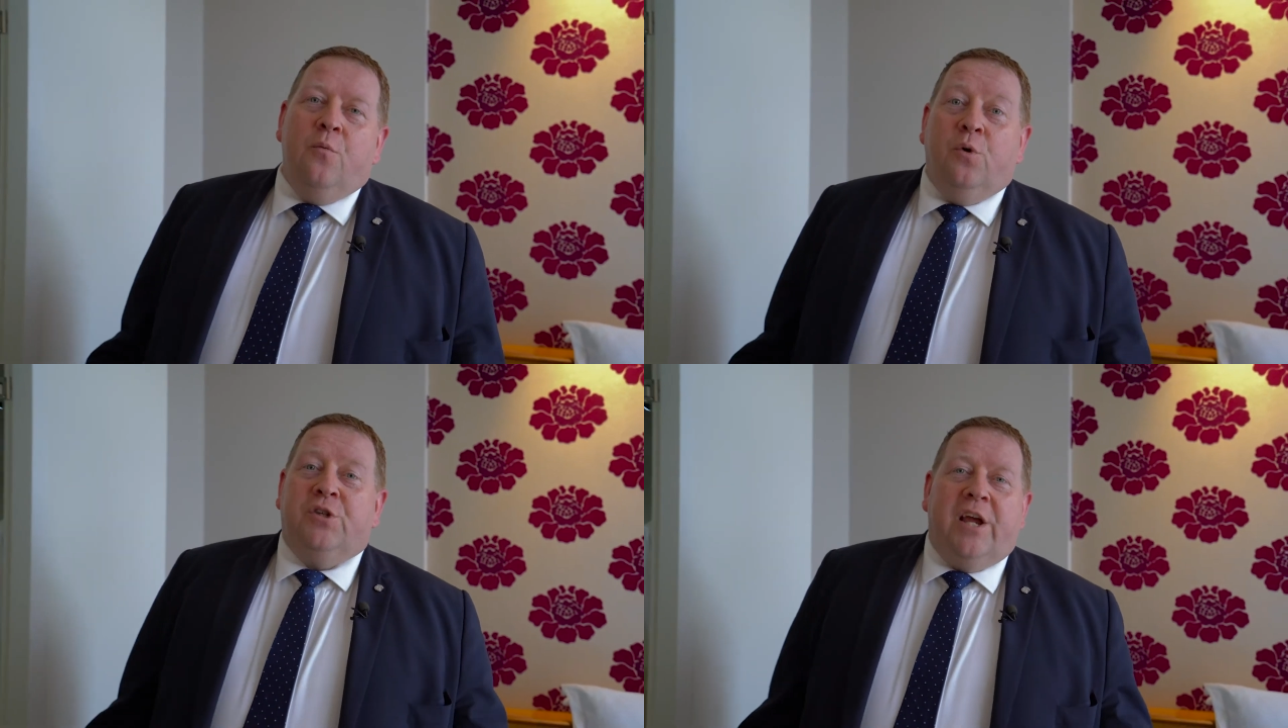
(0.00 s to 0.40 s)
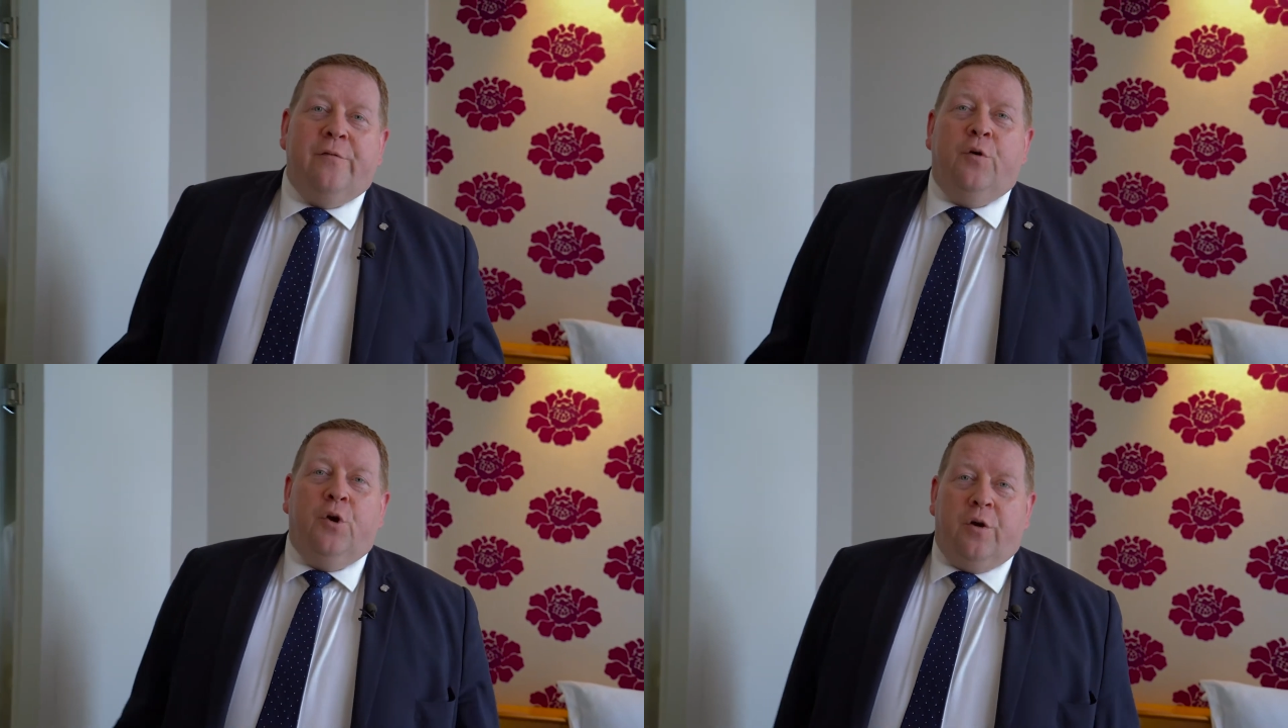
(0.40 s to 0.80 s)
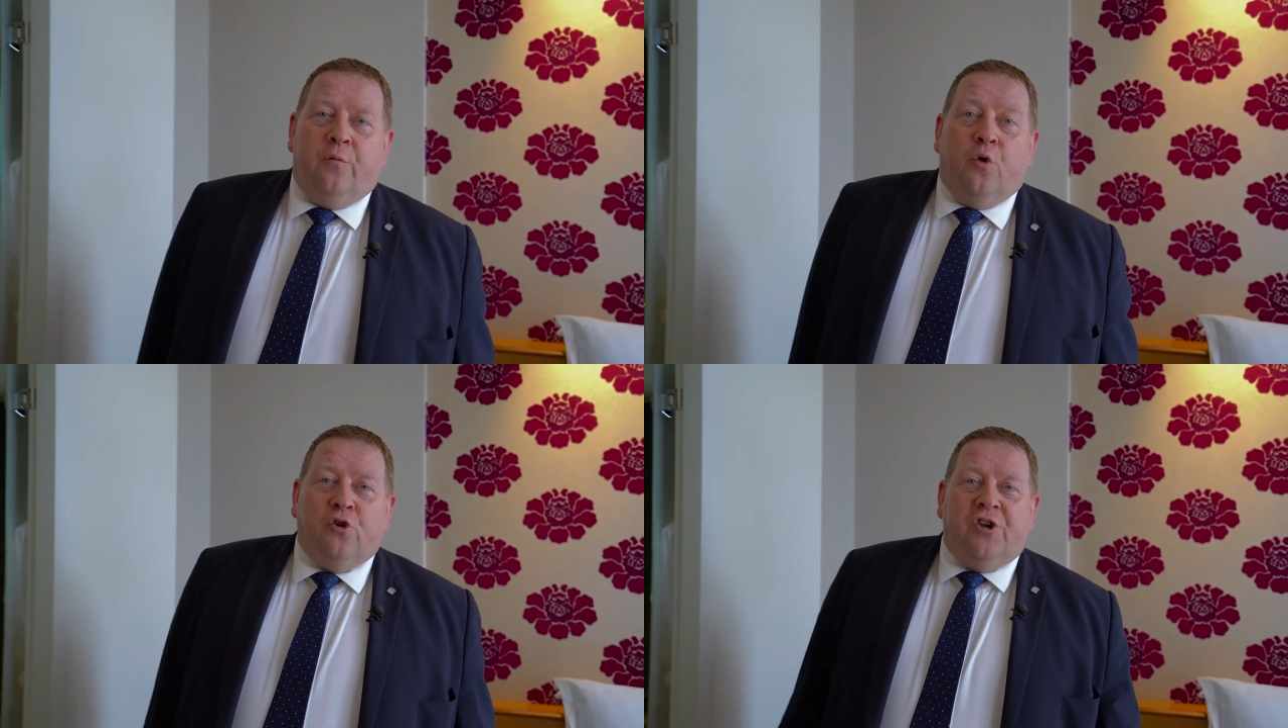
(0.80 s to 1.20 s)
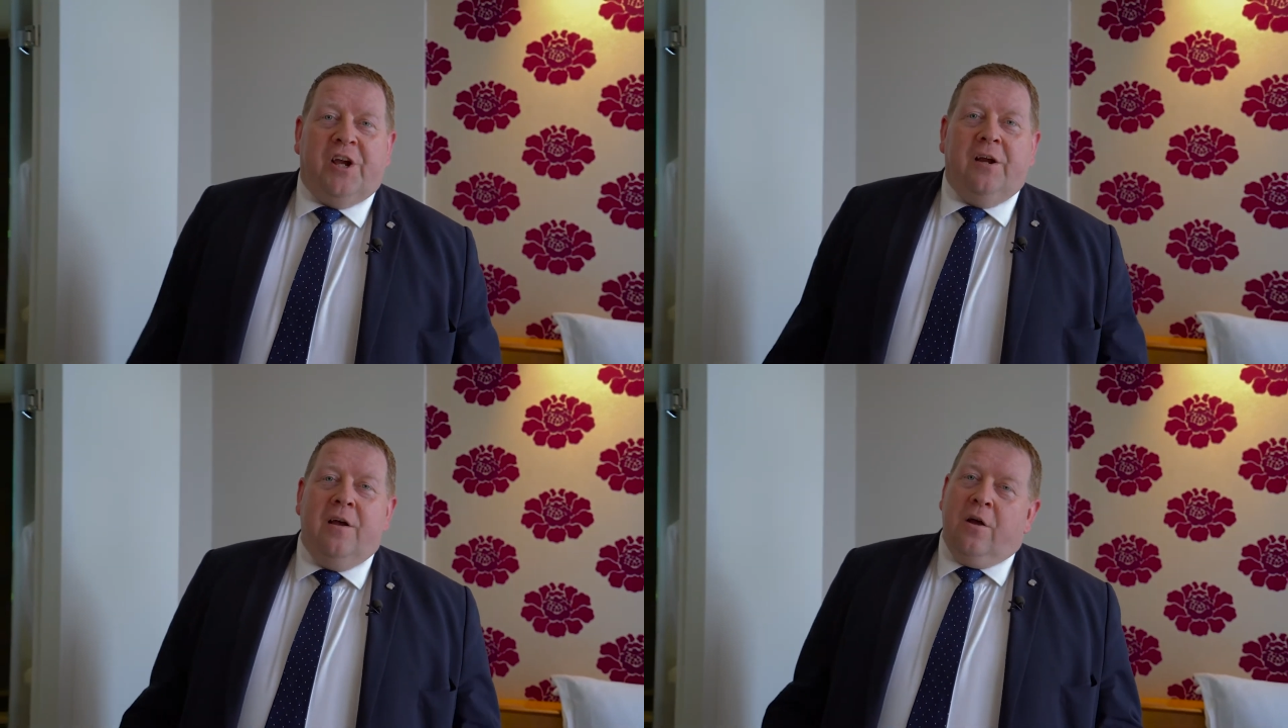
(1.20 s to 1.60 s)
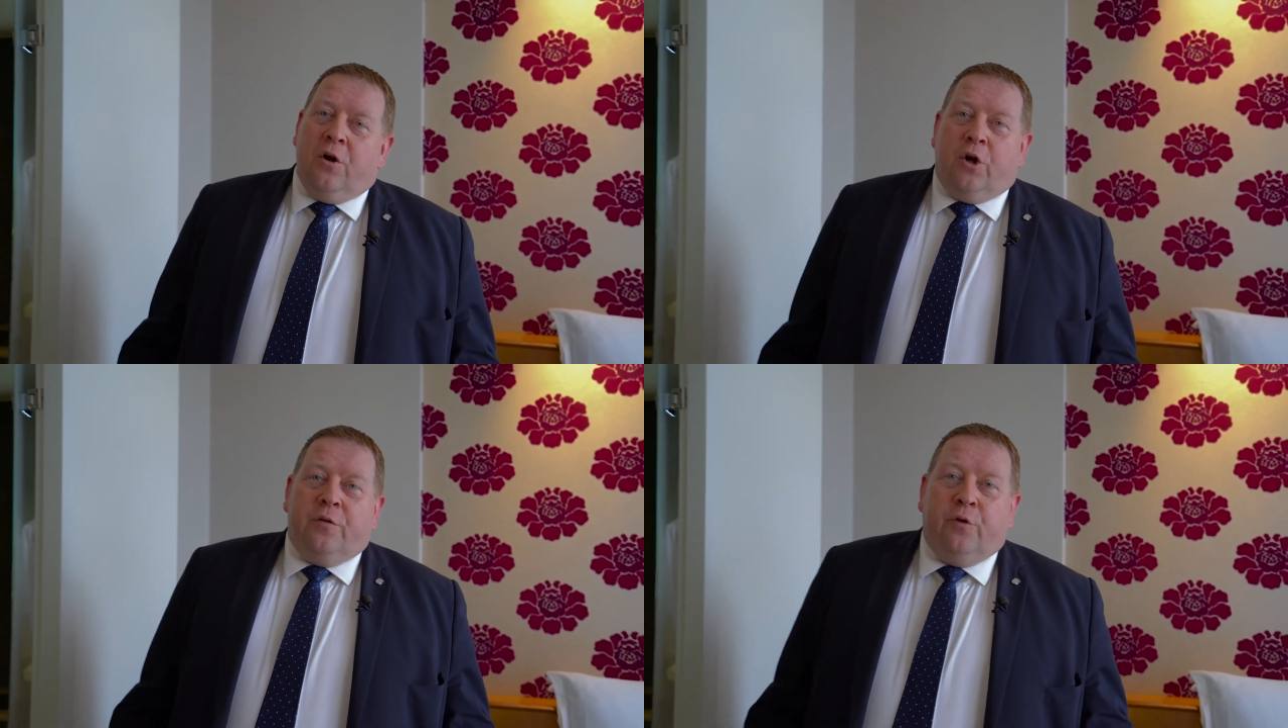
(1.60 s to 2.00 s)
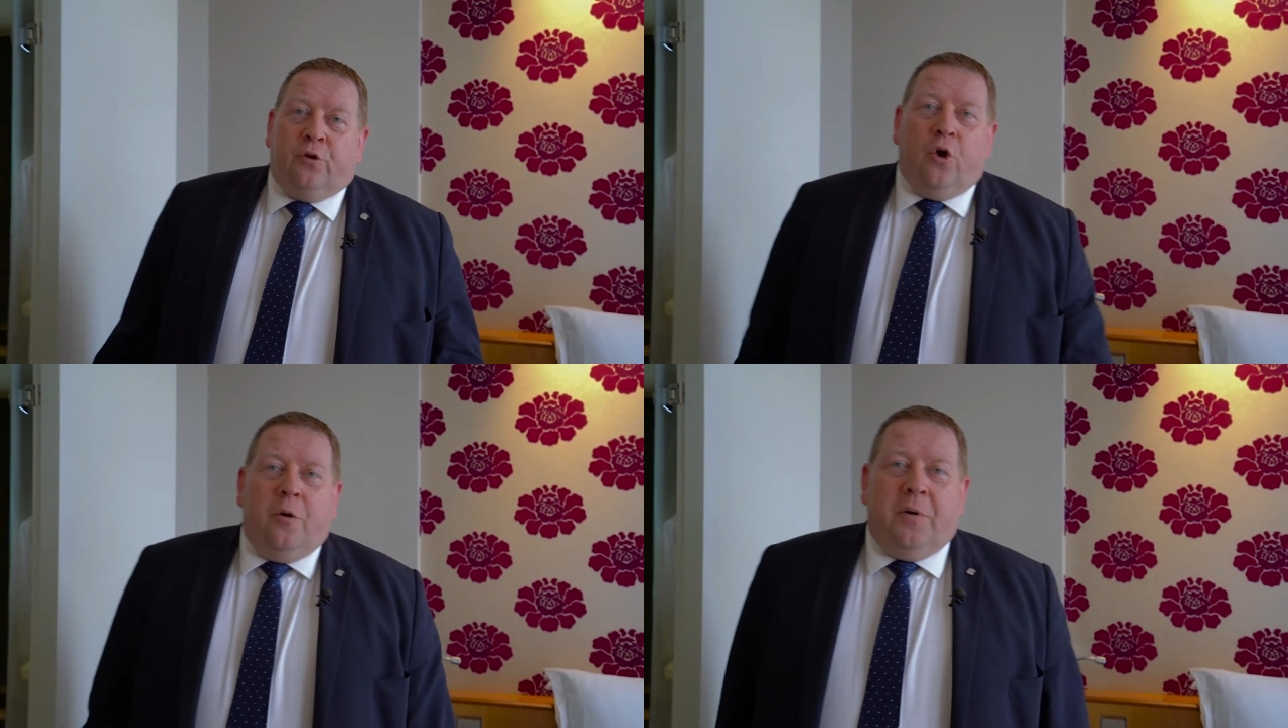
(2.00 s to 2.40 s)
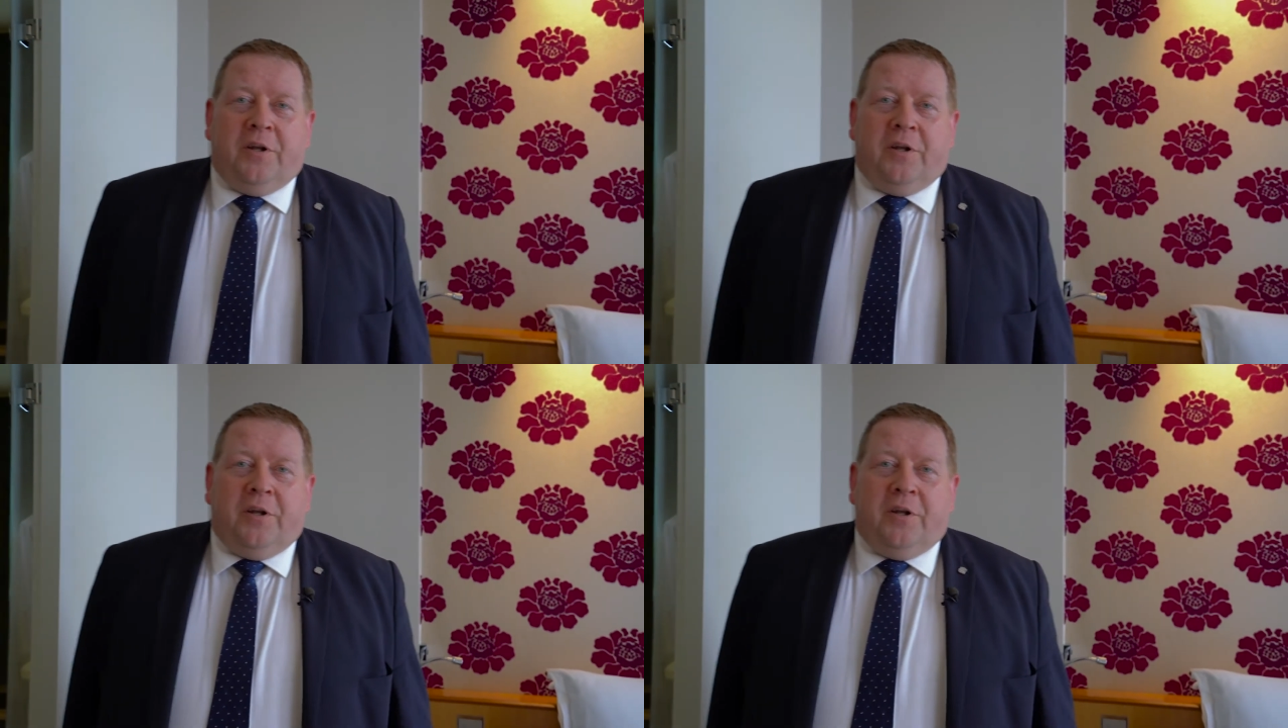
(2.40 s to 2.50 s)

will save a lot of washing, a lot of detergent